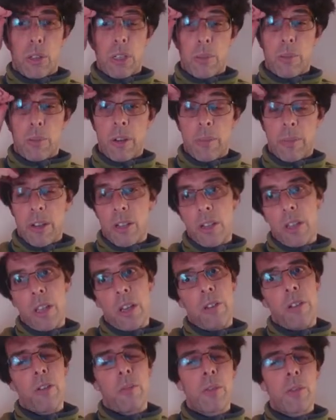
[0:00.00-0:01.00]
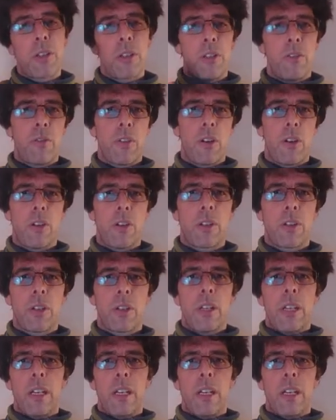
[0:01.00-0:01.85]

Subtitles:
That's pretty much the only option you've got.